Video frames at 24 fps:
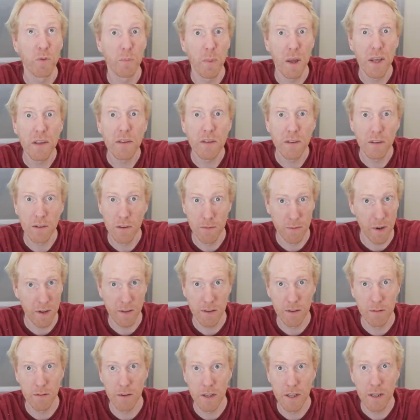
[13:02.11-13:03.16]
space,
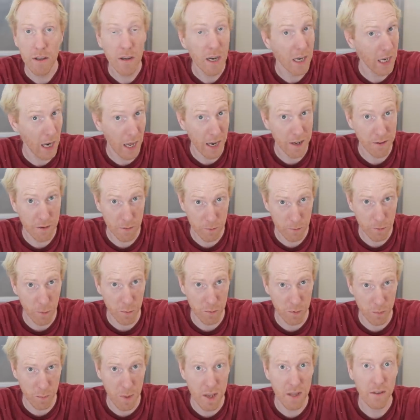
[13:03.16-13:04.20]
effectively, light
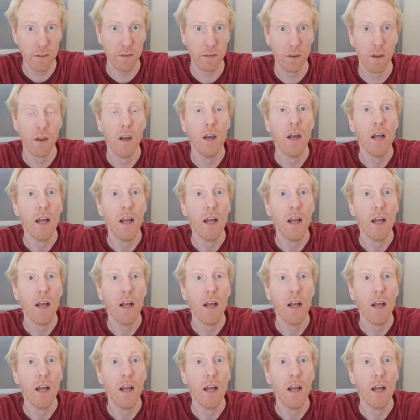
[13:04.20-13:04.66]
from space.